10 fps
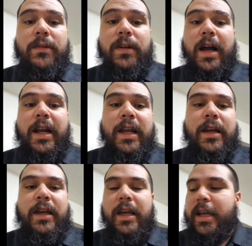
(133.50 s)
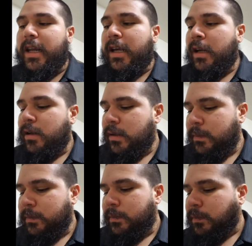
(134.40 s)
lighting, heating,
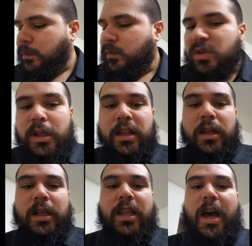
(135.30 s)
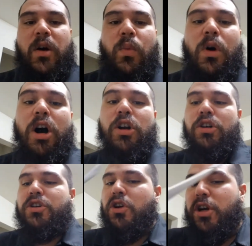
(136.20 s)
nothing like that.
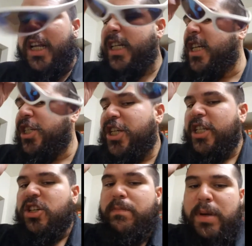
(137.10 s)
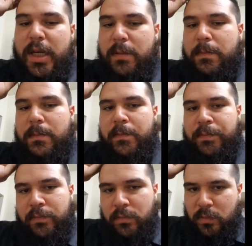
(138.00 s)
Water, dirty, dingy as could be.
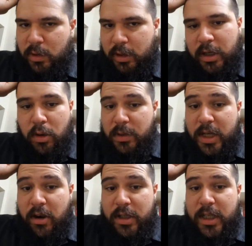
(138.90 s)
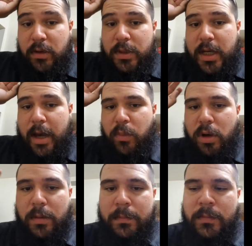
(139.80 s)
Can almost guarantee it was tap
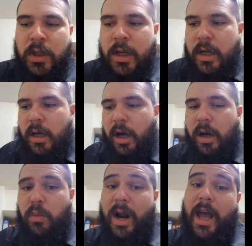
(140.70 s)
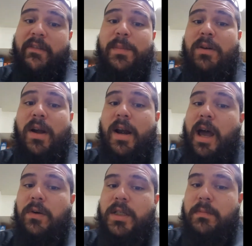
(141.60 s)
water. What I have him in right
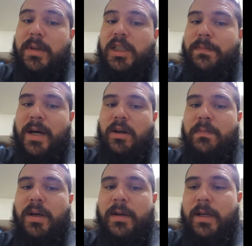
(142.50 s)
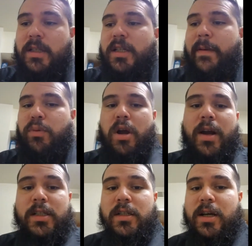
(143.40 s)
now isn't much better, but it's a temporary.
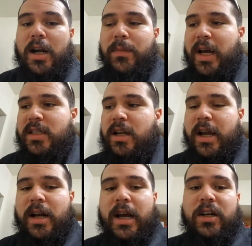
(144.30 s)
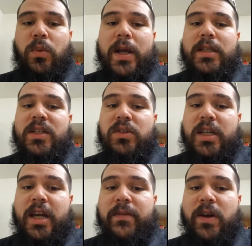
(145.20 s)
I just got him last night, and I had to wait until
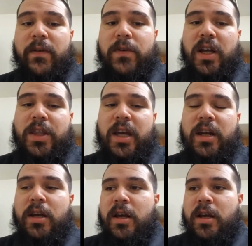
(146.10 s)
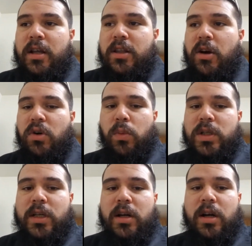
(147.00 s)
today to verify that the owner
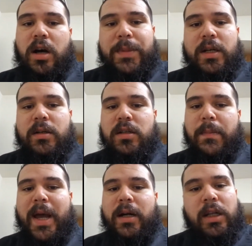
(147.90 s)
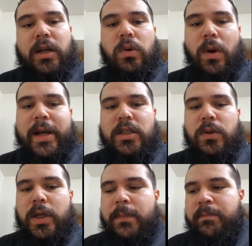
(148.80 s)
wasn't going to come and demand legal right
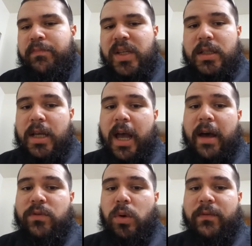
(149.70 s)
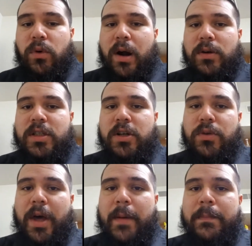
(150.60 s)
to it, because they have 24 hours to
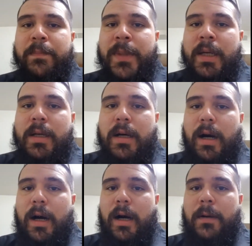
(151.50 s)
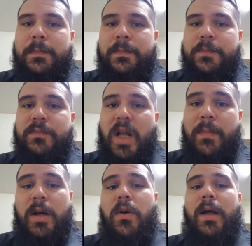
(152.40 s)
do that. I'm
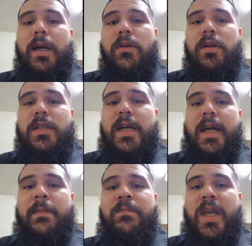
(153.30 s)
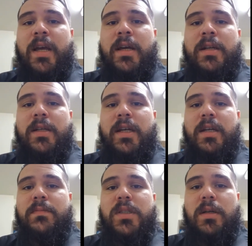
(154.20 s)
going to go out later on today and get
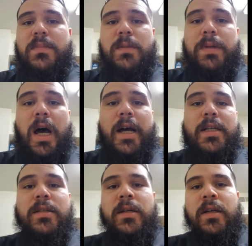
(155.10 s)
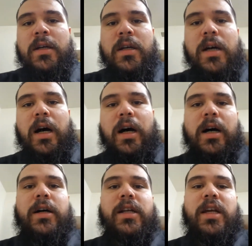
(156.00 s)
him some supplies,
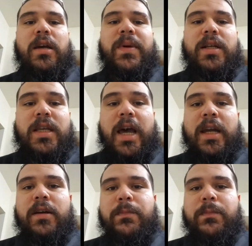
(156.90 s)
get him in a tank,